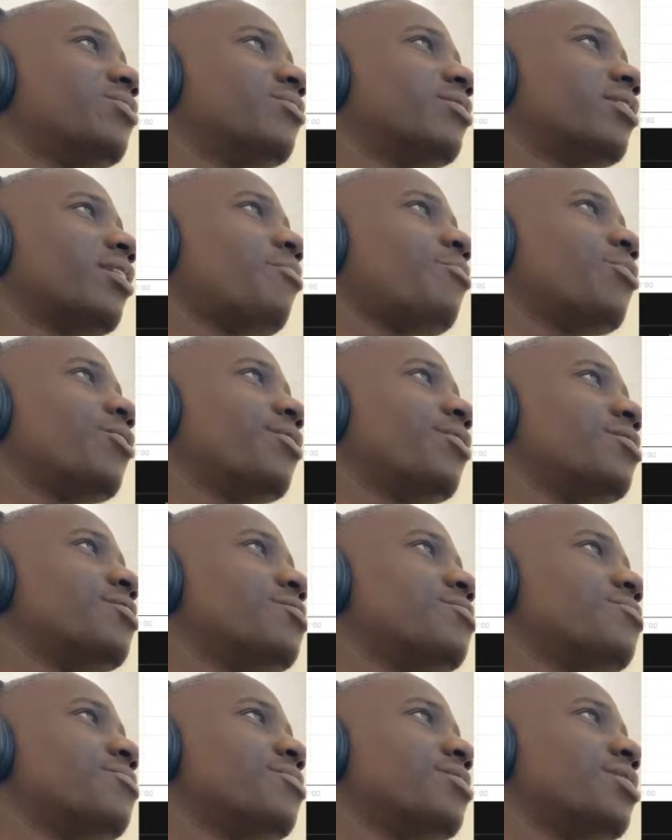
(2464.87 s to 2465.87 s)
to time your
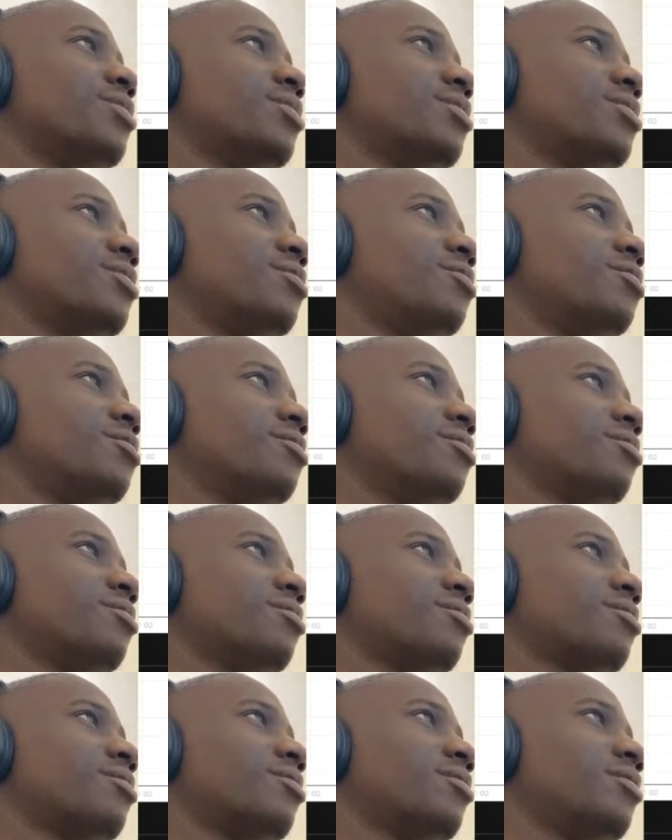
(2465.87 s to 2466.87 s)
entry in here,
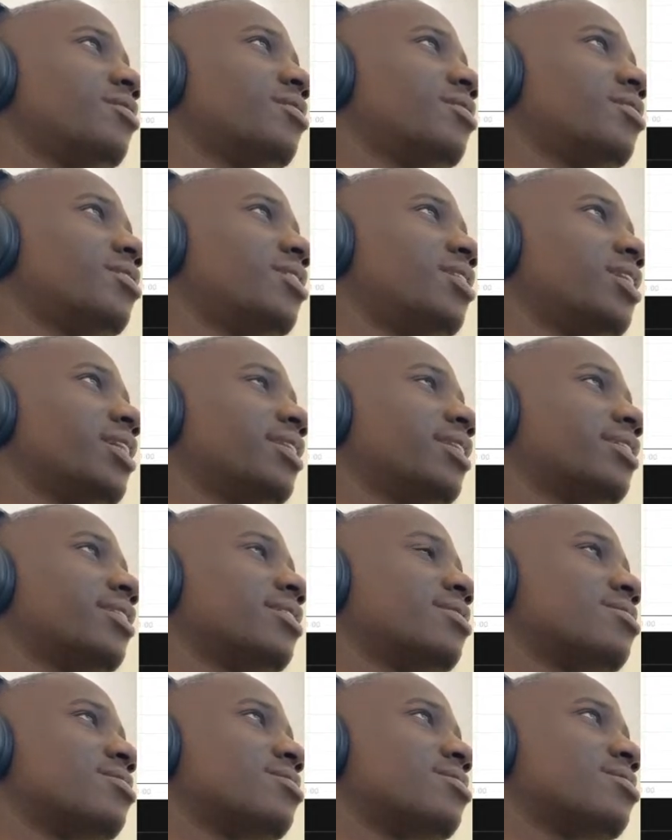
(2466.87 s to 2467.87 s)
just
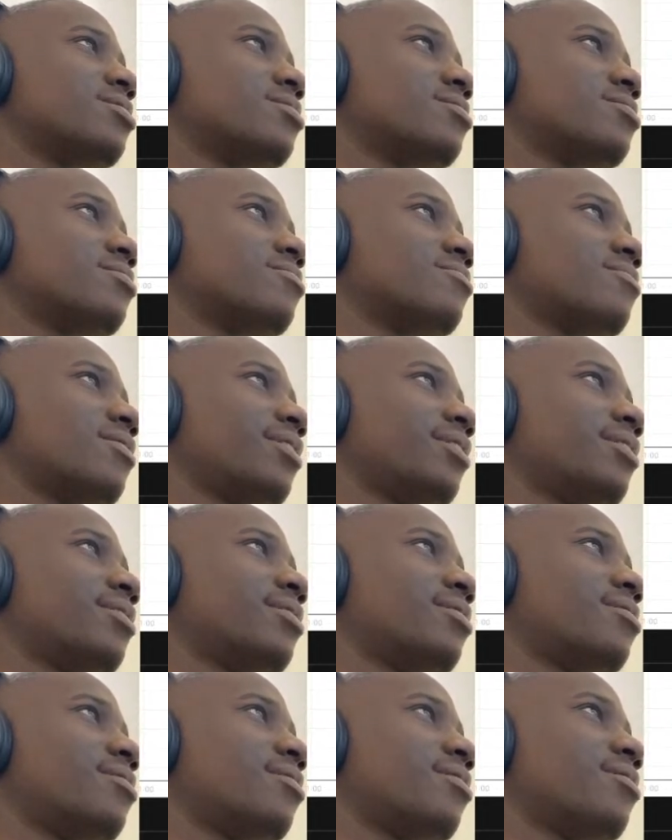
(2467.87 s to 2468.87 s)
as right
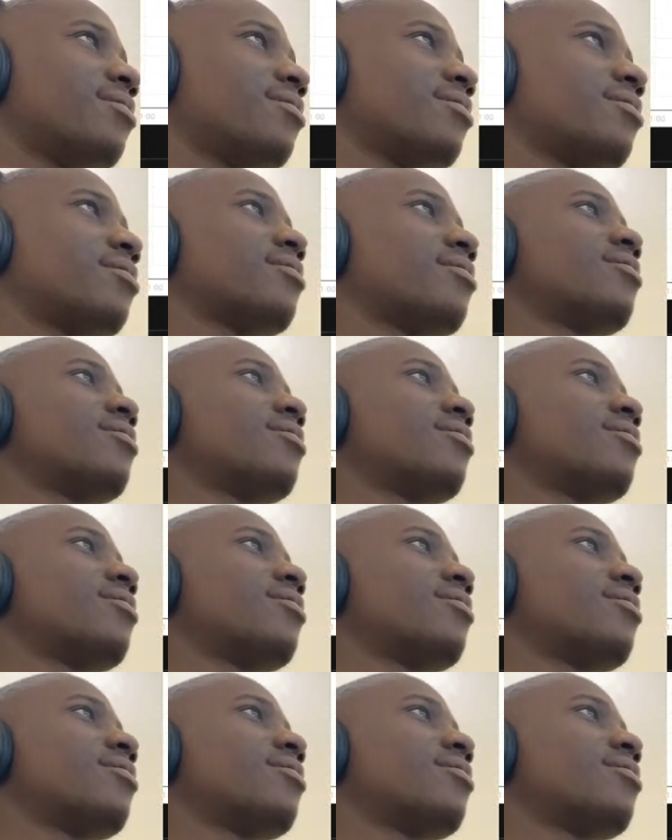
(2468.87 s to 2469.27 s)
there,